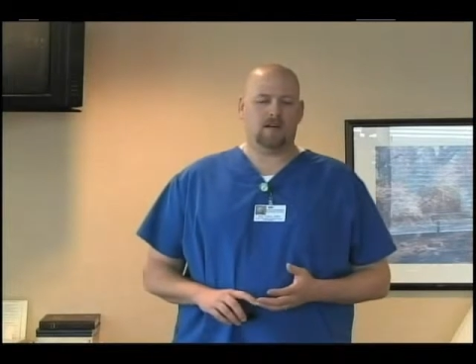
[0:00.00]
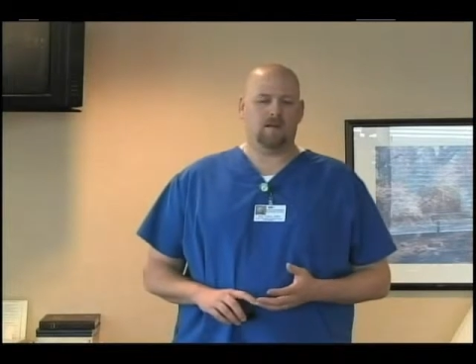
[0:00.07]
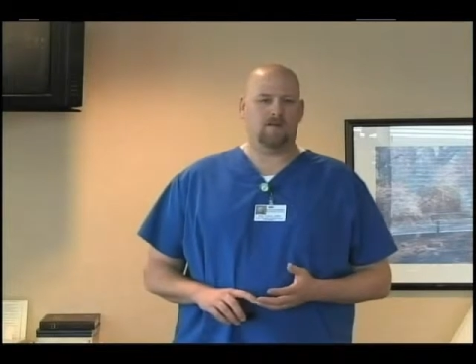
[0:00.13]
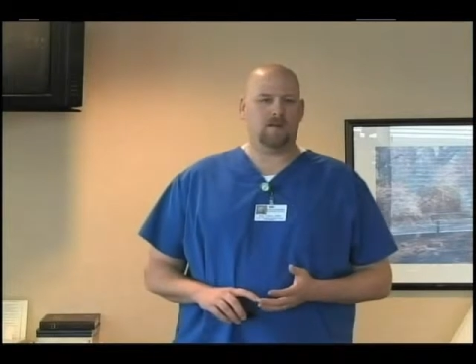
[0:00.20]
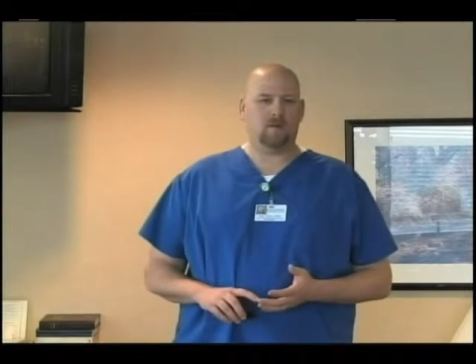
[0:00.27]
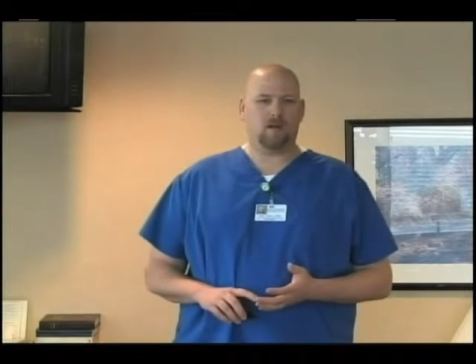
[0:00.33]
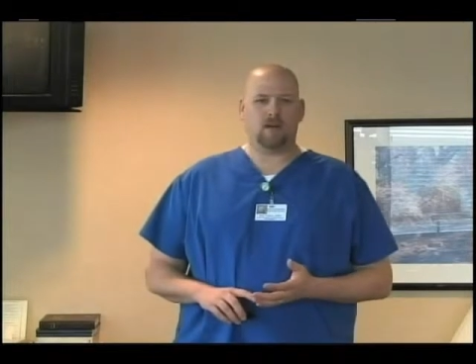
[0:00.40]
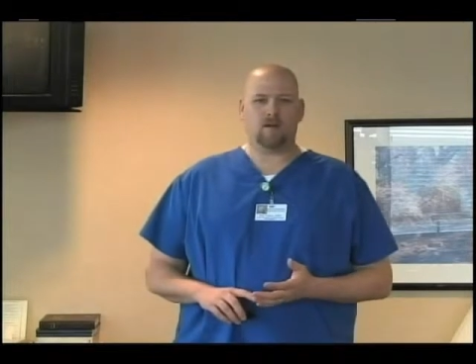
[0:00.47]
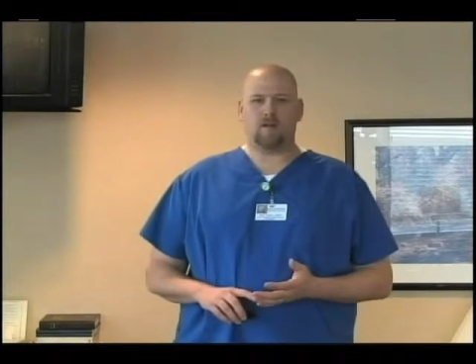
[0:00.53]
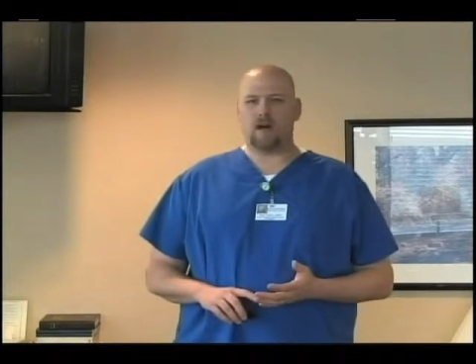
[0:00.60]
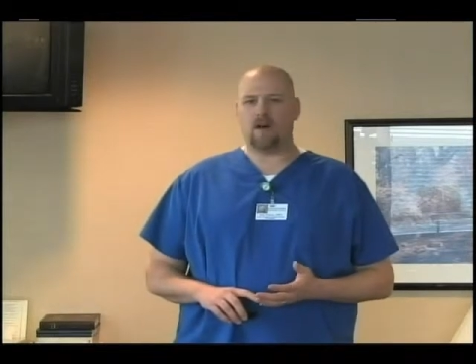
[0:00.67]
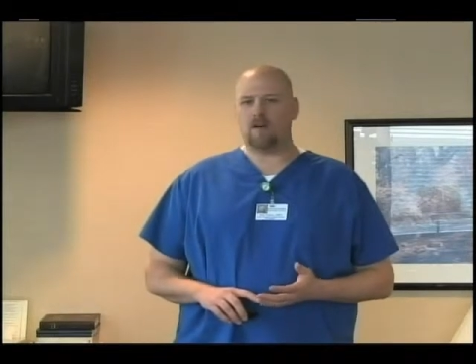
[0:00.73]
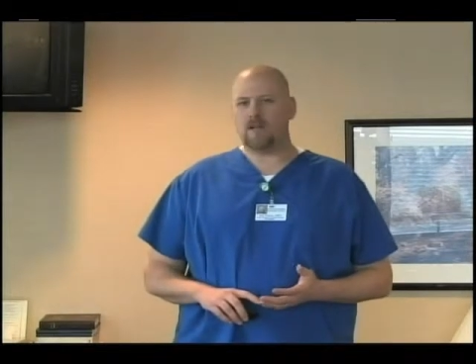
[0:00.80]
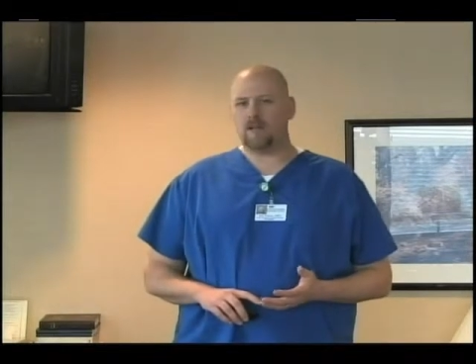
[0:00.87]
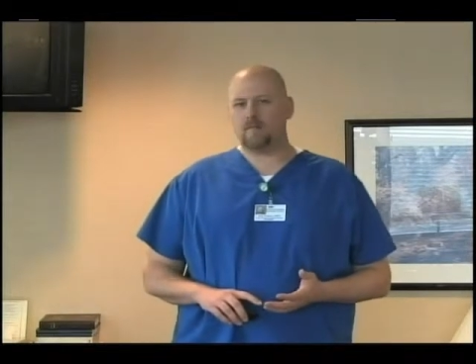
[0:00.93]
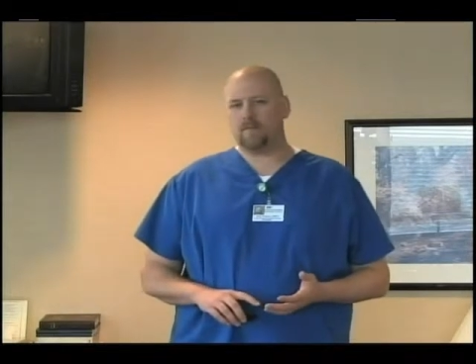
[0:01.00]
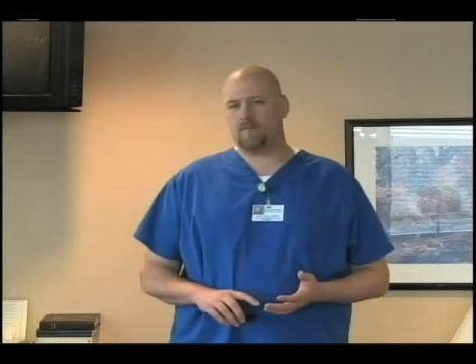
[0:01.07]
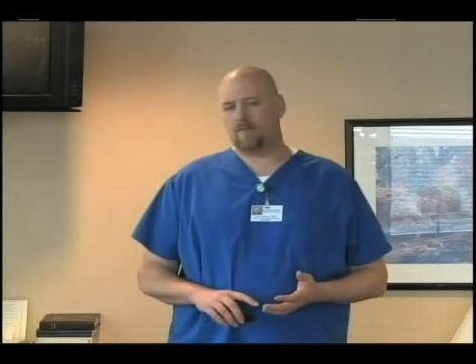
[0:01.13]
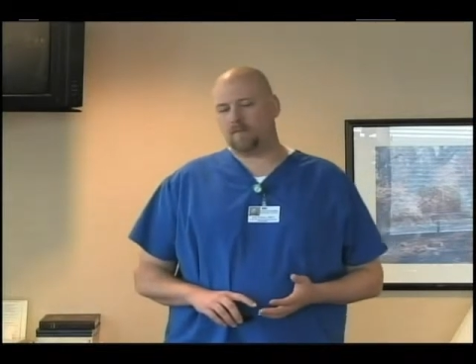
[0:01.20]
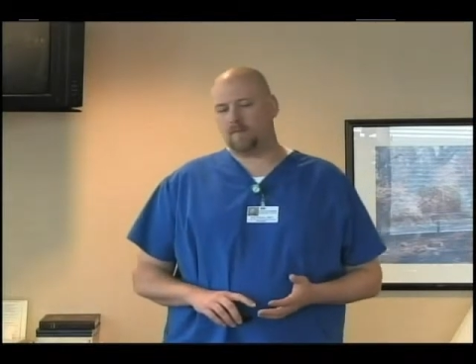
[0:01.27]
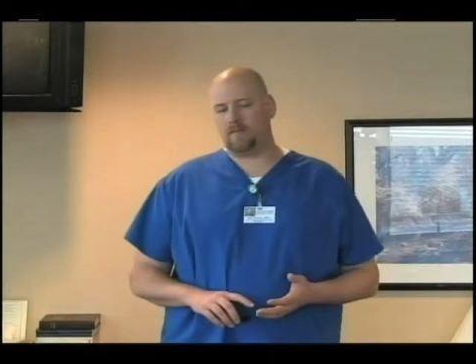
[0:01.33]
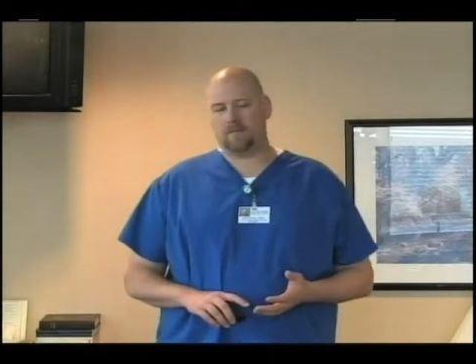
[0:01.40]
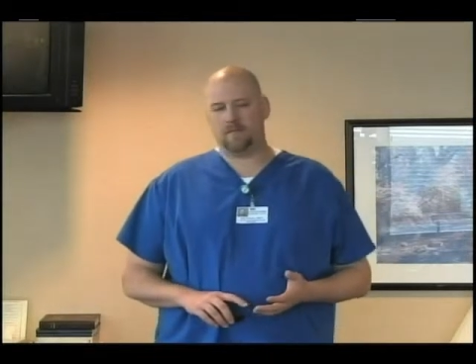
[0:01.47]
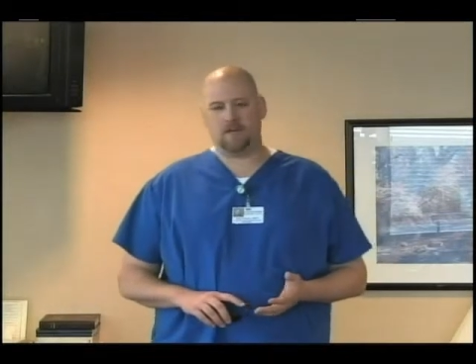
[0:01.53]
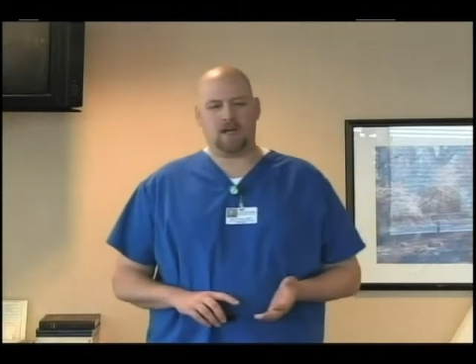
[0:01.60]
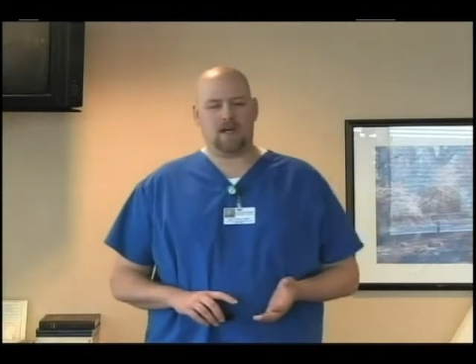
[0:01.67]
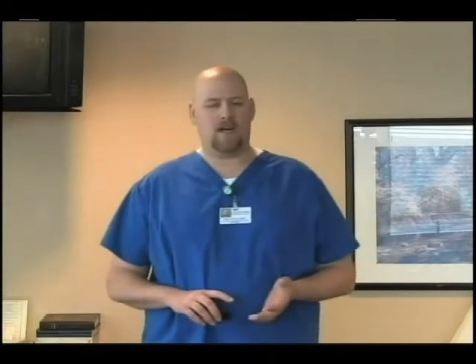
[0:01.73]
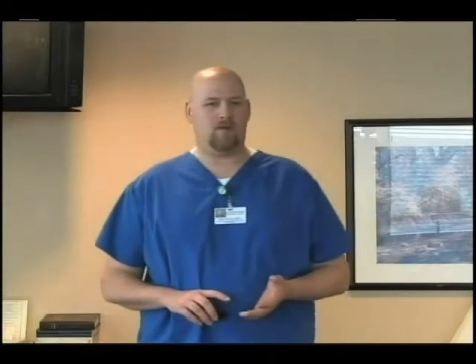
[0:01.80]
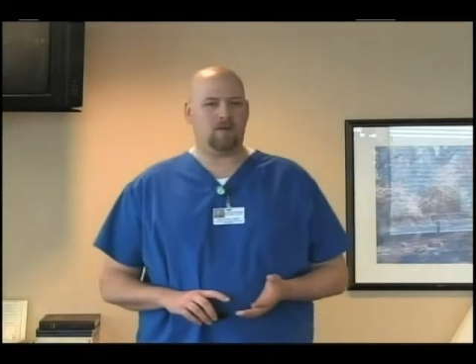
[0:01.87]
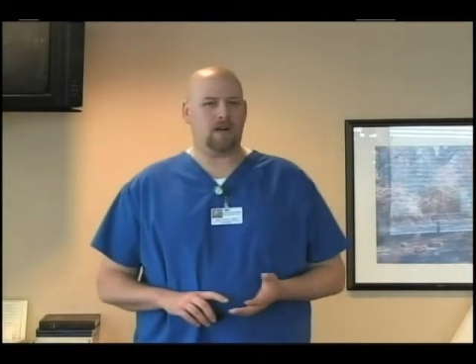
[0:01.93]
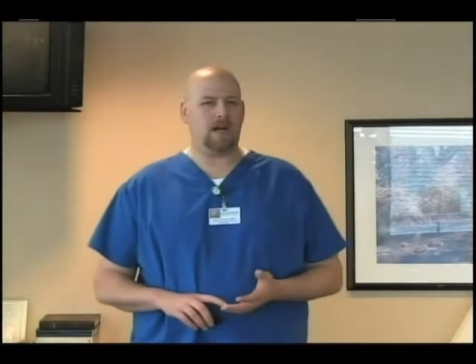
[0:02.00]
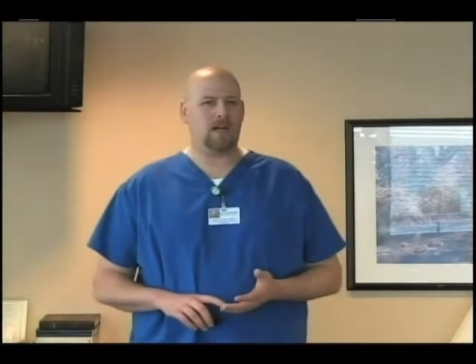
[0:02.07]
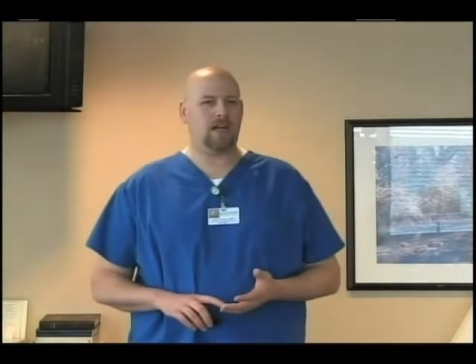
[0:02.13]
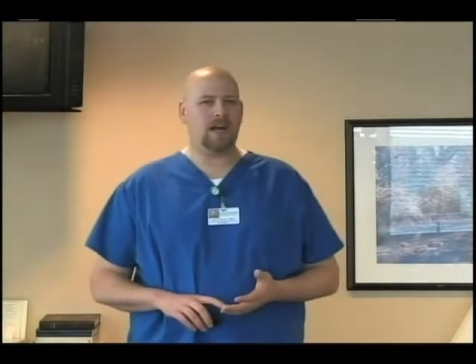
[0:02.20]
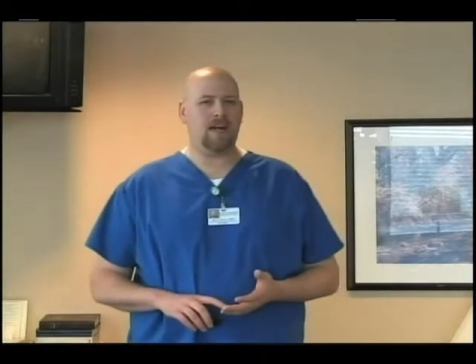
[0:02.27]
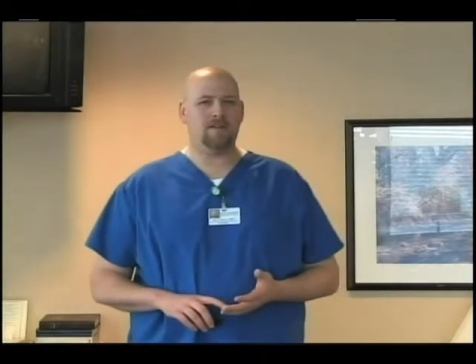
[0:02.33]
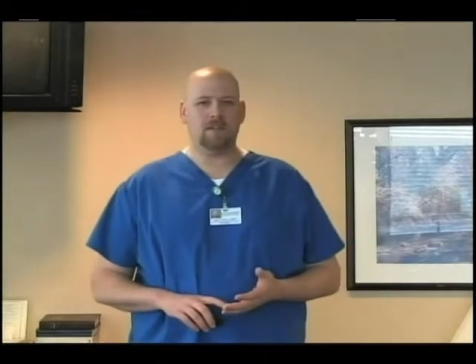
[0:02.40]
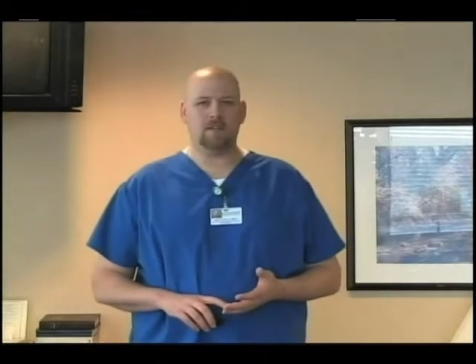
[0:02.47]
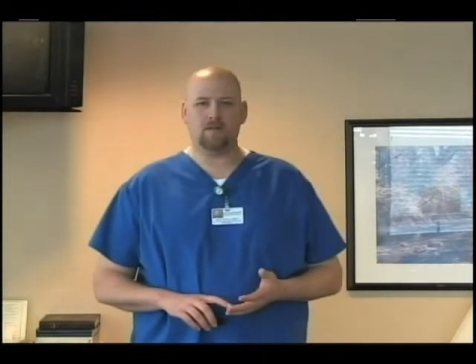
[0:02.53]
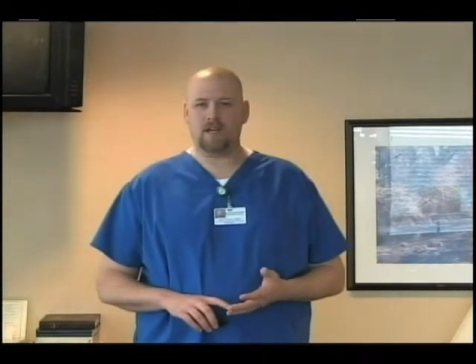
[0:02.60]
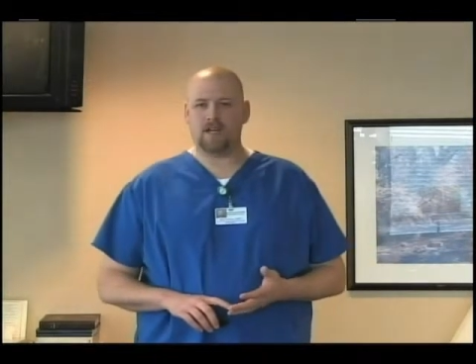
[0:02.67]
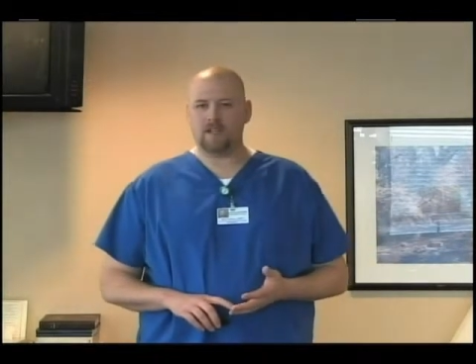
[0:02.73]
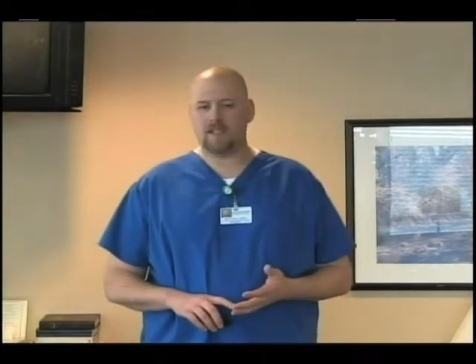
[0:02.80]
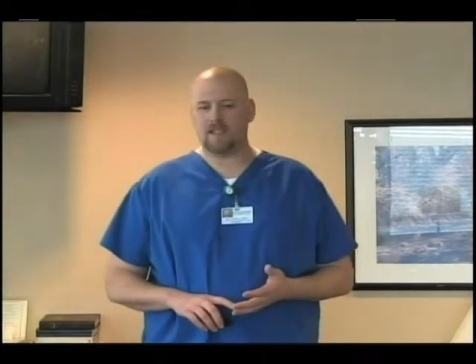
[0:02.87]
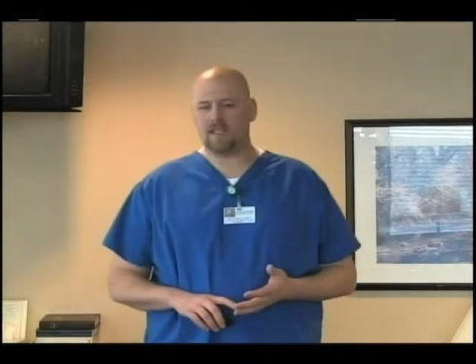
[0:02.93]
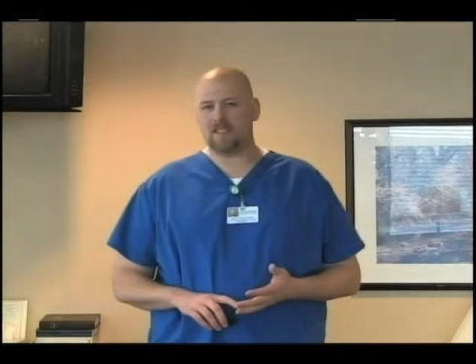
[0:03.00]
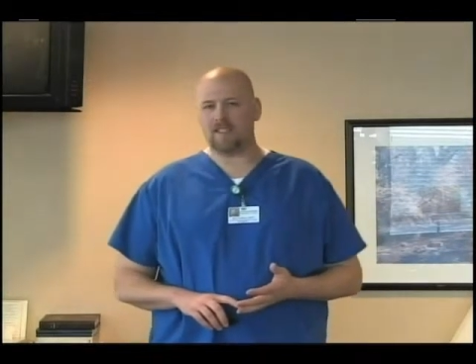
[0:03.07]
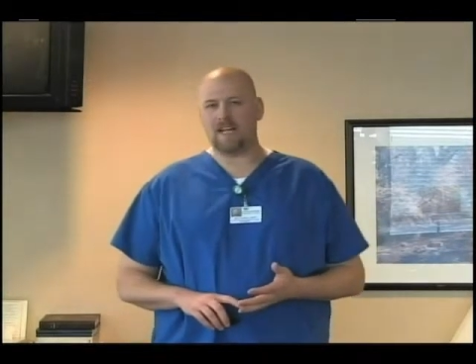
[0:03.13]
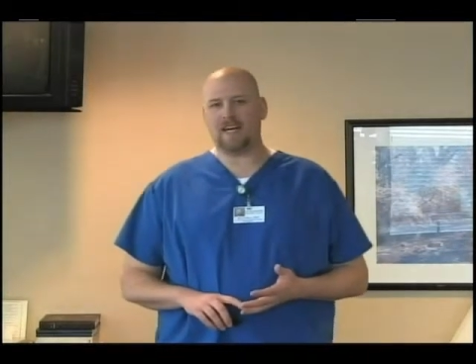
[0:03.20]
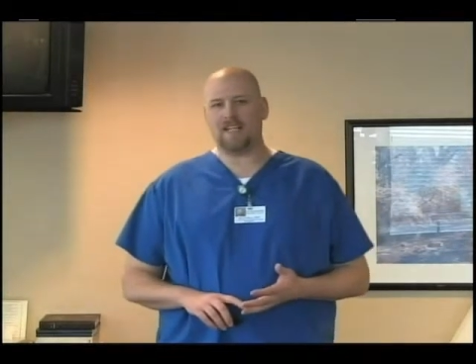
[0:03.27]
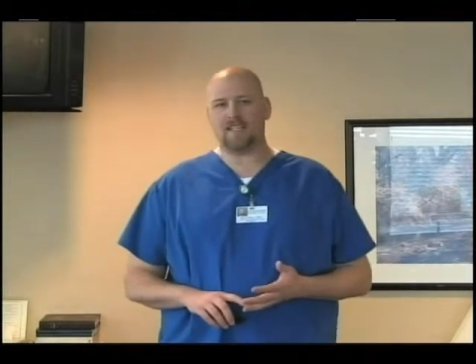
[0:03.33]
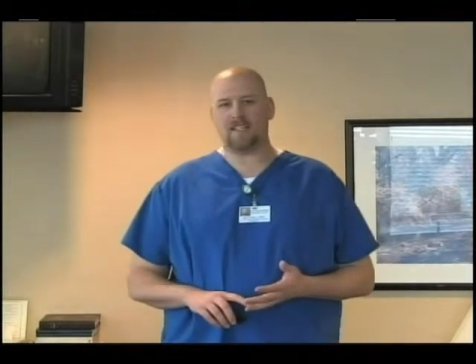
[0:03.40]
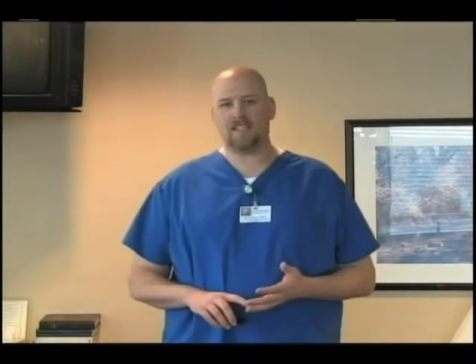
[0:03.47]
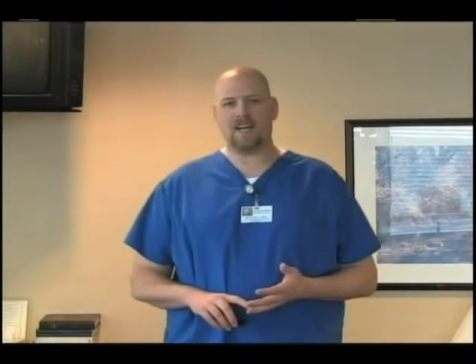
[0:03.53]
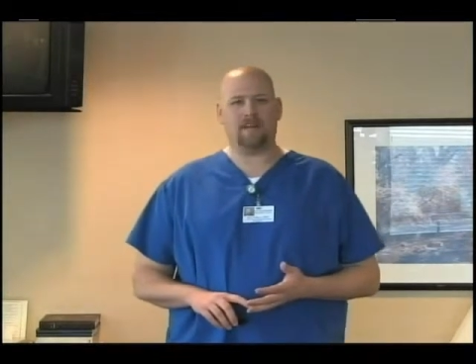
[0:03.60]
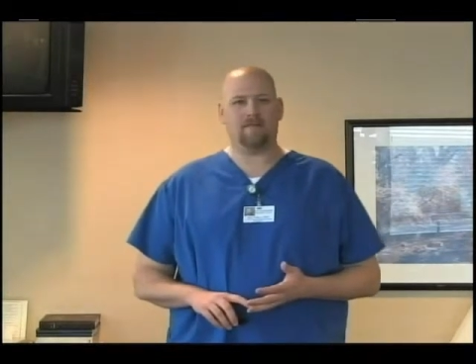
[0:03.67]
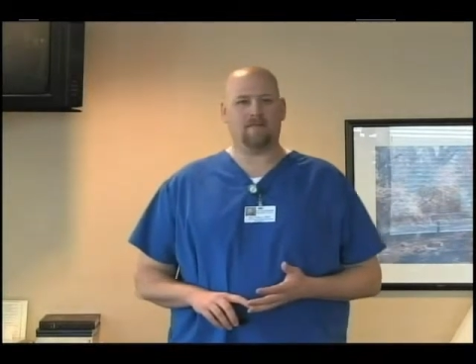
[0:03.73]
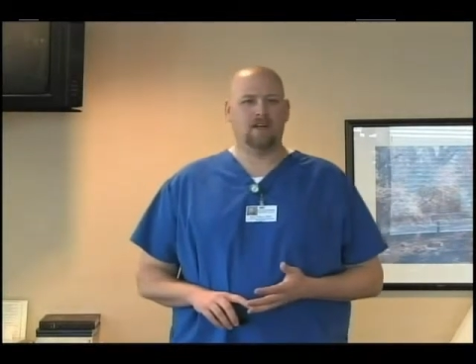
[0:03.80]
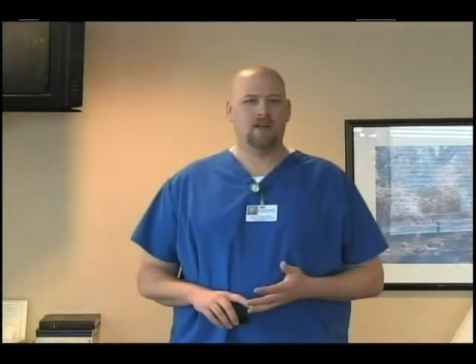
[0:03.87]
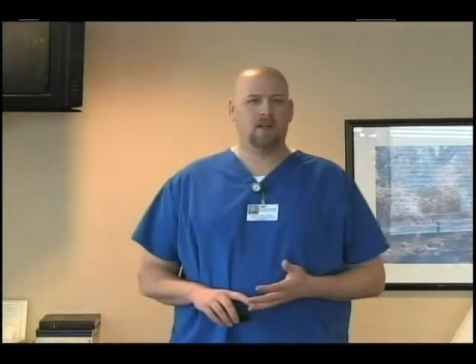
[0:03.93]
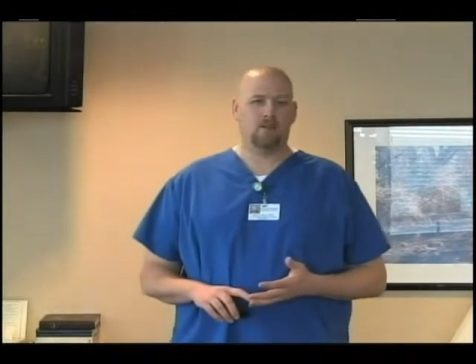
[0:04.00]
We work around it. We're not going to have you do anything that's not safe.